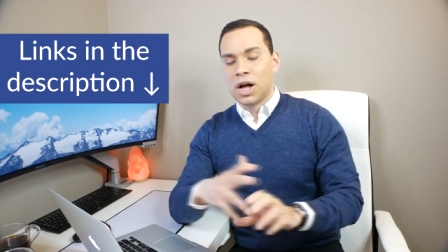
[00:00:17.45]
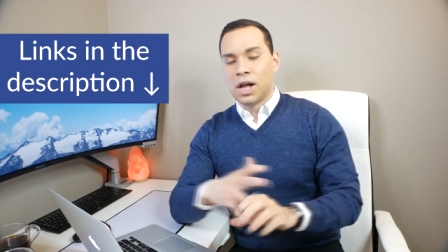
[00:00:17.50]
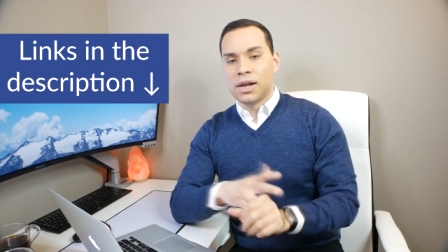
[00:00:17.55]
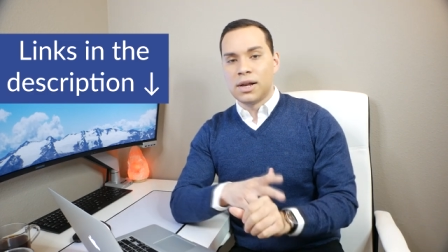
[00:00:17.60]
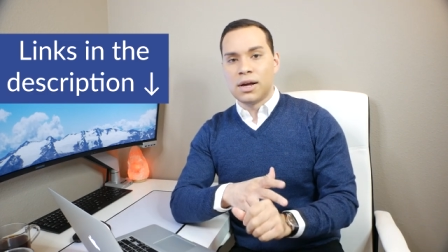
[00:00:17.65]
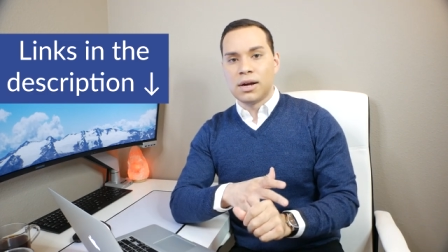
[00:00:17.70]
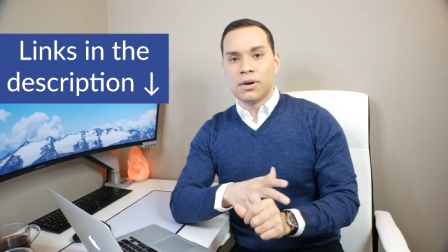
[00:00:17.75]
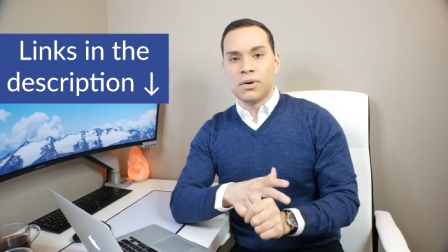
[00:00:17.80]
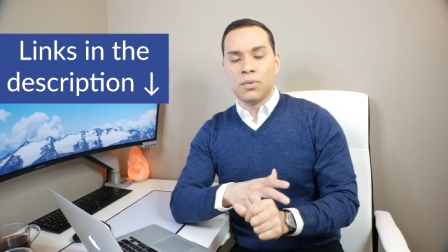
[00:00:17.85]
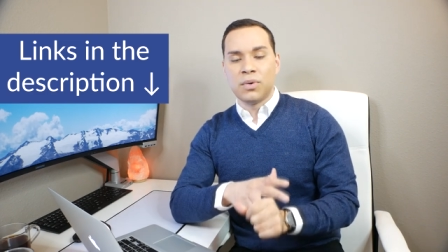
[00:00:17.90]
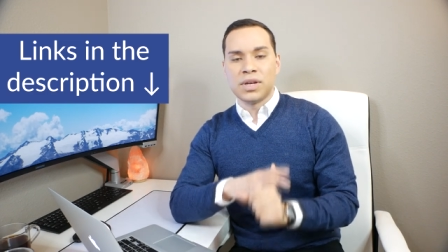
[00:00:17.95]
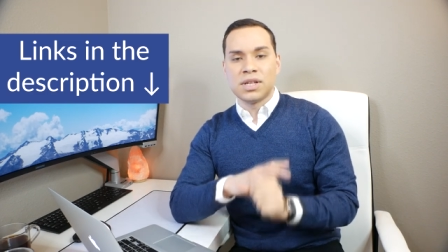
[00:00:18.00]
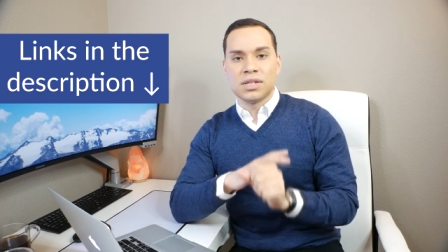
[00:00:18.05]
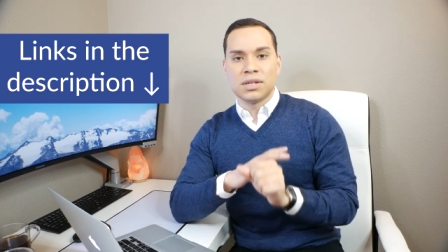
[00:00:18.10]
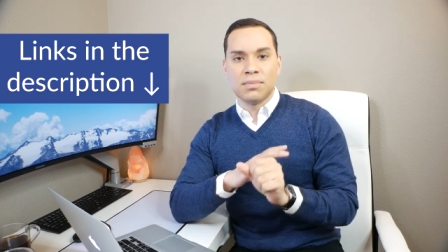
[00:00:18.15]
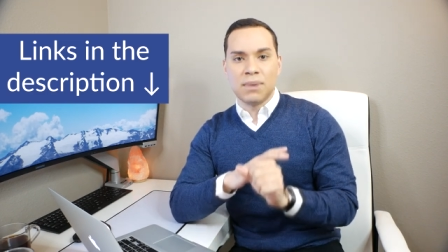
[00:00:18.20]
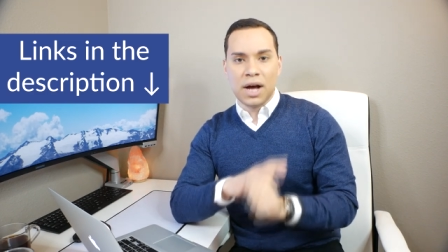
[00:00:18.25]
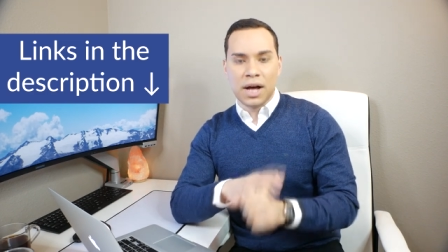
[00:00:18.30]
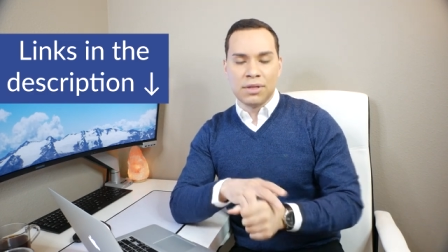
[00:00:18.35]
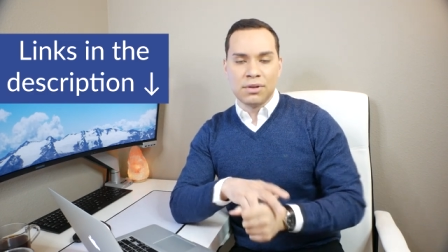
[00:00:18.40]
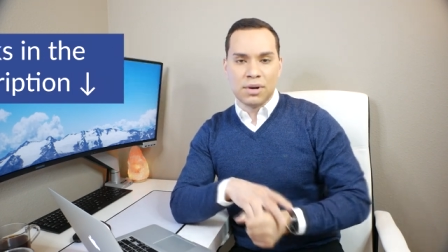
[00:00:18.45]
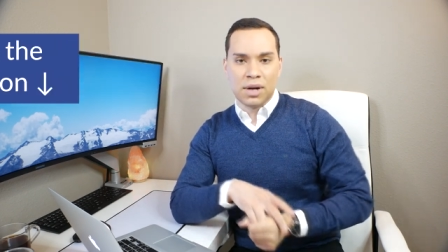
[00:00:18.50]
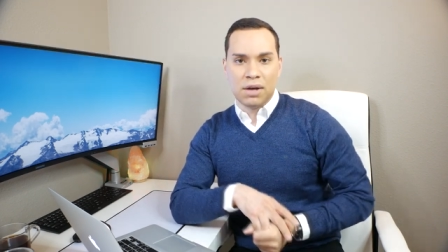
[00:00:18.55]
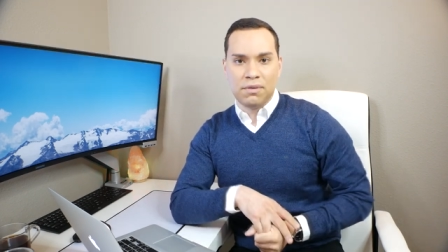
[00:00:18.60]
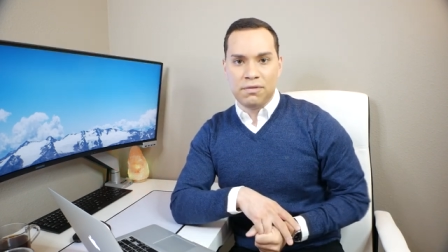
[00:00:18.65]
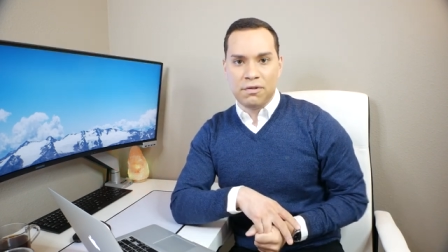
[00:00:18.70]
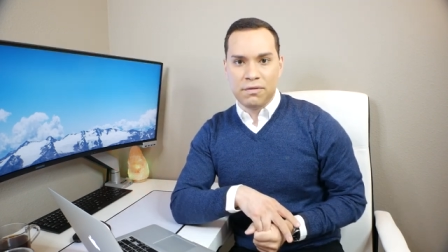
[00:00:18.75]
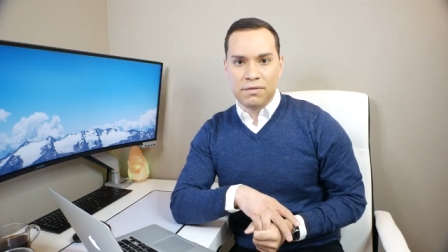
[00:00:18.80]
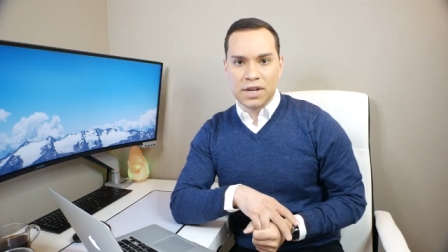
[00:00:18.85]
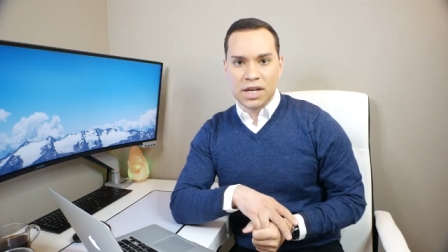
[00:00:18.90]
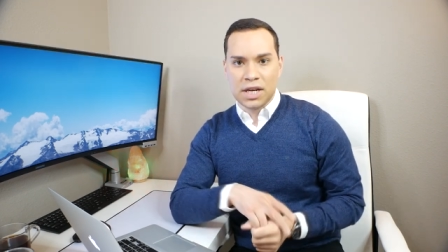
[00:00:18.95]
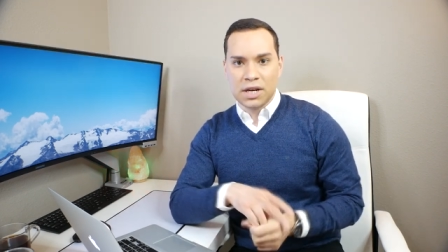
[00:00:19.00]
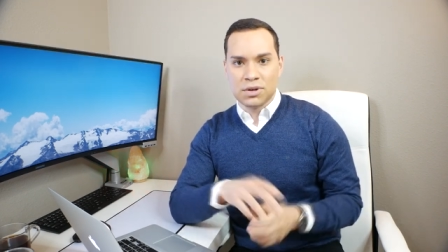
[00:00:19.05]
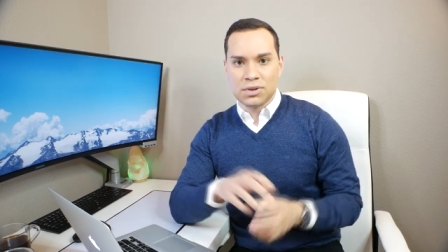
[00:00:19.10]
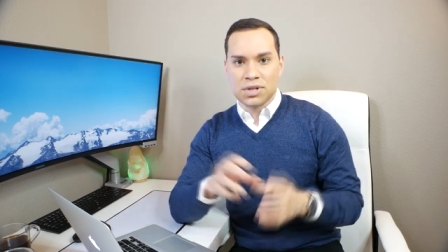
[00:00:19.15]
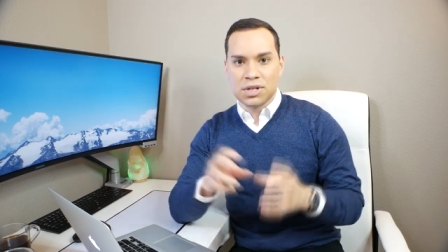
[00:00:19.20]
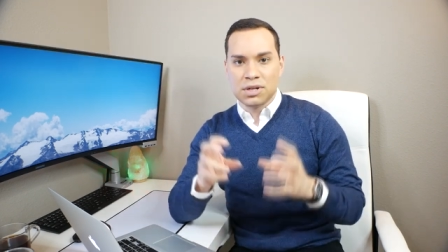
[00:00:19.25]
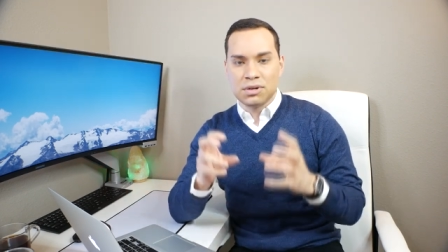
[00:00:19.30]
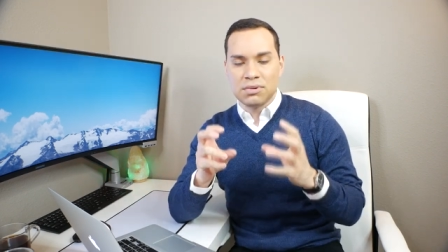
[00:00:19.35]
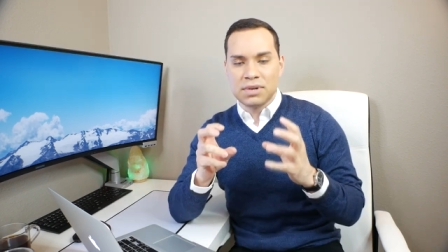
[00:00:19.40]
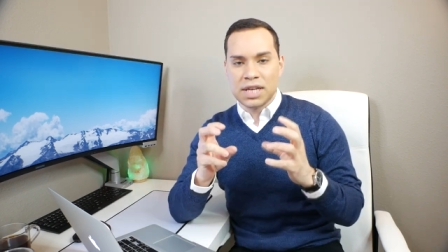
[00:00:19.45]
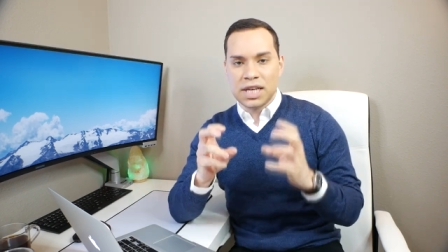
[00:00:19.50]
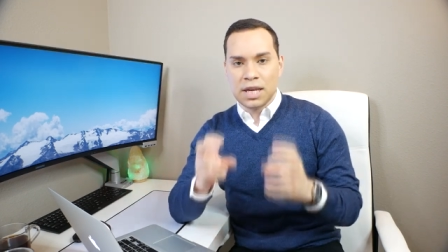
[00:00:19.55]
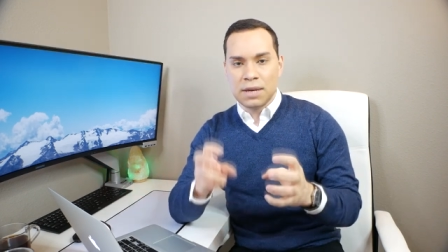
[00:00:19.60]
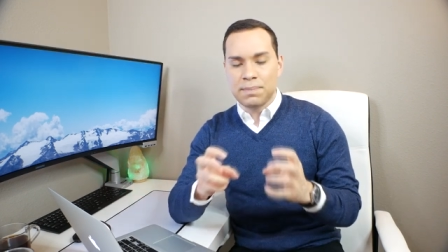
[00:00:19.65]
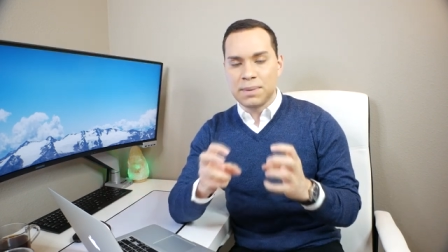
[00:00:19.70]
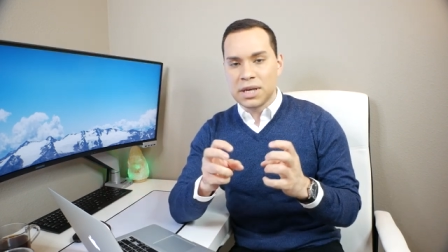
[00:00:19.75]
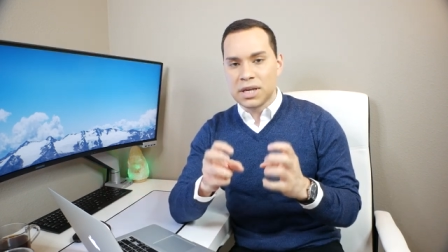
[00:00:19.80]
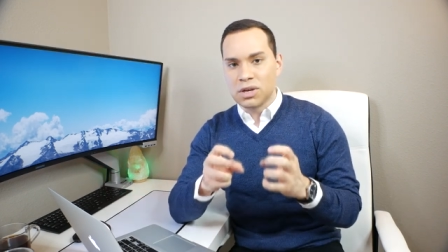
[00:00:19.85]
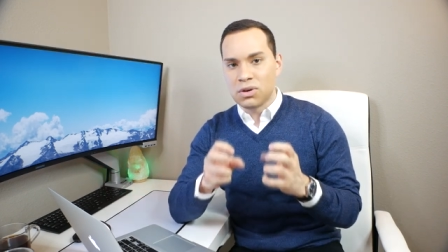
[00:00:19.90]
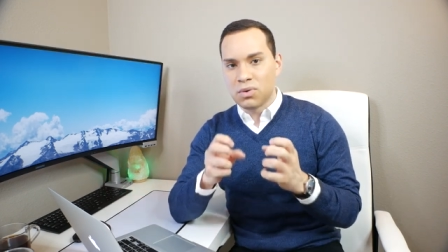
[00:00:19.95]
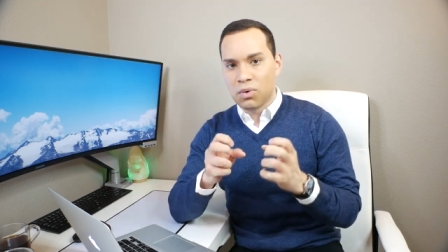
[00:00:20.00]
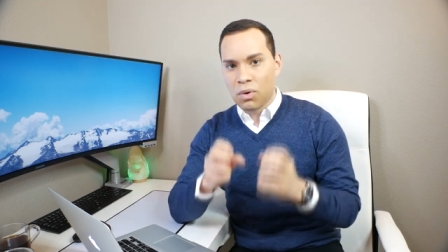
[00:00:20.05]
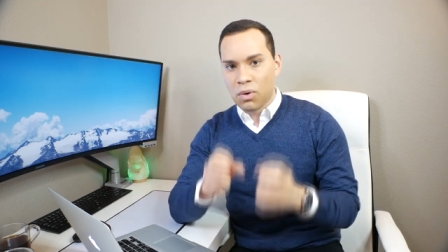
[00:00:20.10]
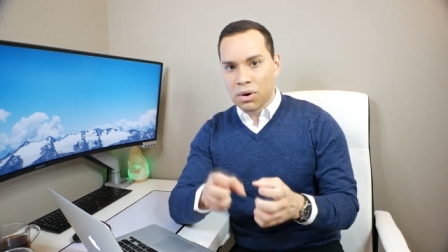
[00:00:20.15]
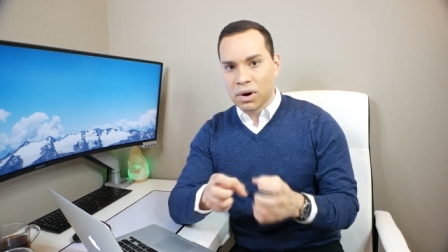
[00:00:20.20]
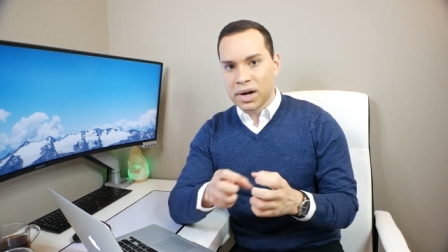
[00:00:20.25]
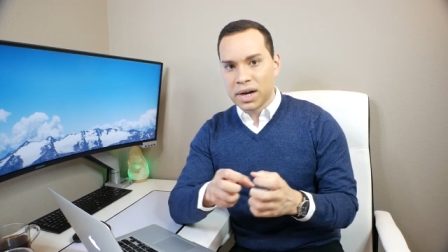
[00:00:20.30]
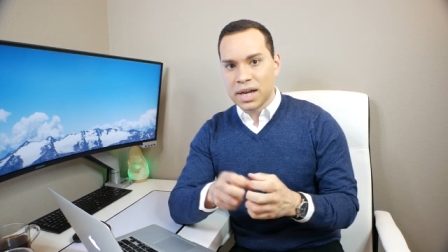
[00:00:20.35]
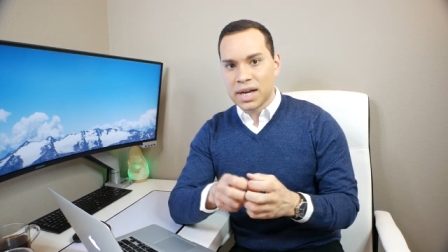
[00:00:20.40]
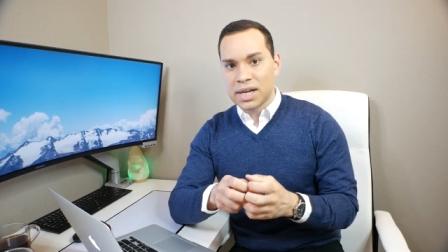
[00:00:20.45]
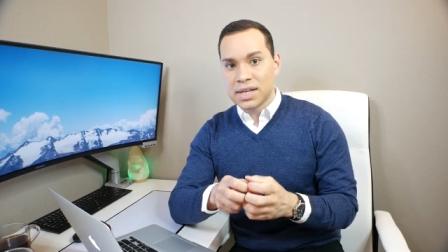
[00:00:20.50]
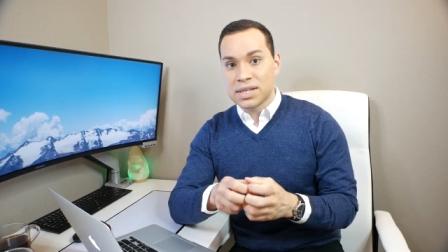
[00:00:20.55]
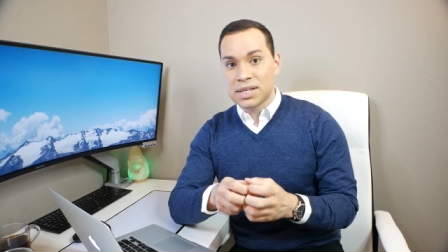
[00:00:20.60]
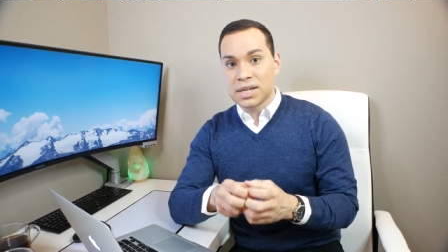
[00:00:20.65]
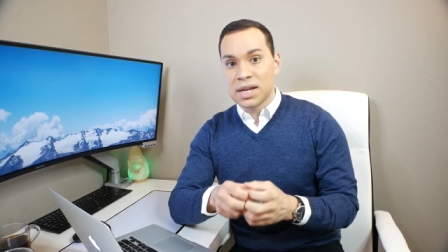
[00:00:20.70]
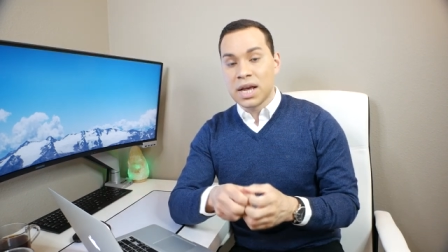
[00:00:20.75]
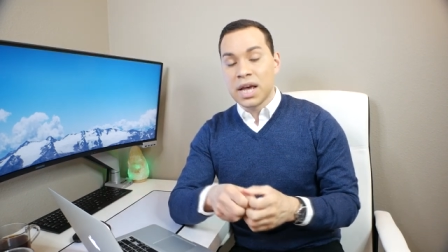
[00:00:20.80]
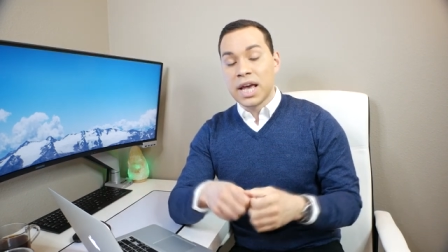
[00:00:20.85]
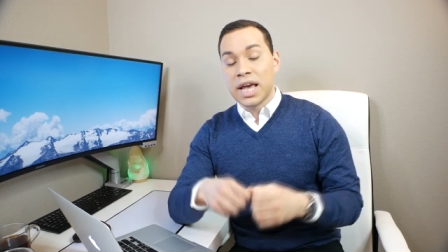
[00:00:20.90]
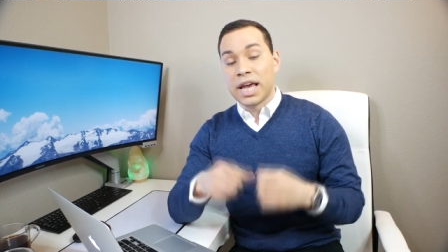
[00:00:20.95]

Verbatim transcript: along with some other helpful videos to keeping you organized,